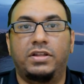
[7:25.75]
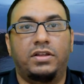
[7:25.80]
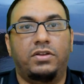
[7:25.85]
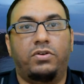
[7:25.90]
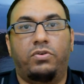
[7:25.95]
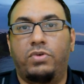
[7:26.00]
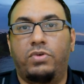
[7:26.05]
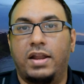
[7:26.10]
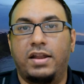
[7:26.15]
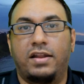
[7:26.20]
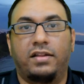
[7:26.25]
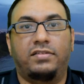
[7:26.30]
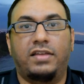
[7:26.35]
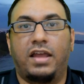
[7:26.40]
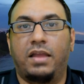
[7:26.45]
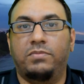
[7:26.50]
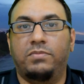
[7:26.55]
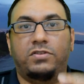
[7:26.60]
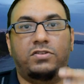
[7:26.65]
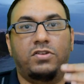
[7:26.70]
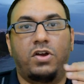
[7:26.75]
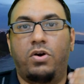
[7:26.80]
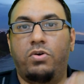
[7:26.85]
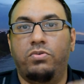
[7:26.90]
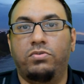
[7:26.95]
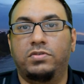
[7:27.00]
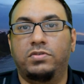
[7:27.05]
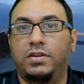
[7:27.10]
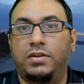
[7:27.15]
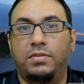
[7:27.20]
render times
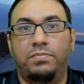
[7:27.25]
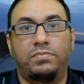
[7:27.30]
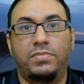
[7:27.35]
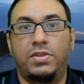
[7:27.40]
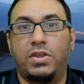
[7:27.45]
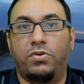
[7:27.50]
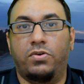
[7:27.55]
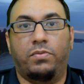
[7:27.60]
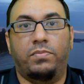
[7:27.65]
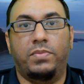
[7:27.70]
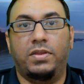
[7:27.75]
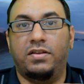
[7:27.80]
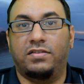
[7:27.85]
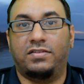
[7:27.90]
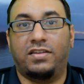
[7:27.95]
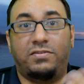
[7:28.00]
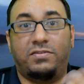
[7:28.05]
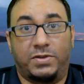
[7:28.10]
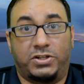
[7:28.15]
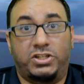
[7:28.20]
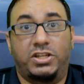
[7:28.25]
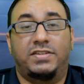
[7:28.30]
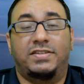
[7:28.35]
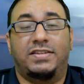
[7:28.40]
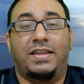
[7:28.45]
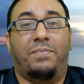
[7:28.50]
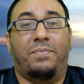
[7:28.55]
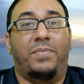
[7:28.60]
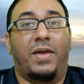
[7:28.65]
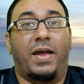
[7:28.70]
down to the, you know, because especially
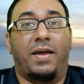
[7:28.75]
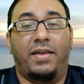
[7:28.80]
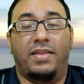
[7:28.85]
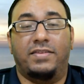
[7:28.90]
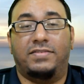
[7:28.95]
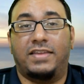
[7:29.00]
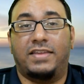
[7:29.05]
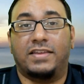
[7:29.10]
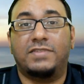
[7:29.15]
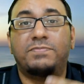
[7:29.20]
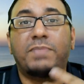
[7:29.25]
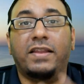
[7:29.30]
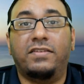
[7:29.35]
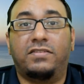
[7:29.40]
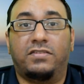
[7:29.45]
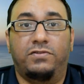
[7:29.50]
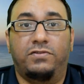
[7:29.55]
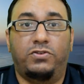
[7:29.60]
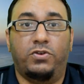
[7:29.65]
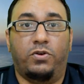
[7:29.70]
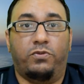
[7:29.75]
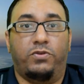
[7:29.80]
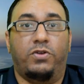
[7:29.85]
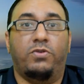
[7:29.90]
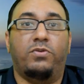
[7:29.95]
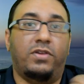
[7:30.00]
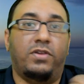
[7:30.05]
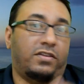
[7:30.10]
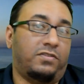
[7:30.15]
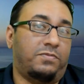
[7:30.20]
it's expensive software,
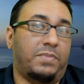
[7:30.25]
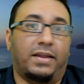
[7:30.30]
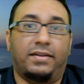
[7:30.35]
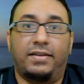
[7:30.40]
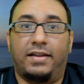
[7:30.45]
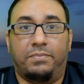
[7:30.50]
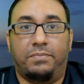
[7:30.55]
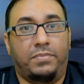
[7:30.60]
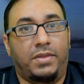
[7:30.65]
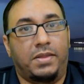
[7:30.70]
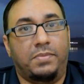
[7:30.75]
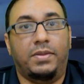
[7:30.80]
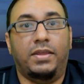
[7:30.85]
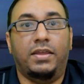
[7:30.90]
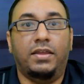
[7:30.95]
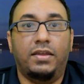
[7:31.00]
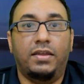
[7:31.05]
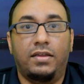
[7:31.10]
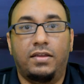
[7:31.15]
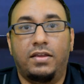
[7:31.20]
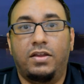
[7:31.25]
you would expect that maybe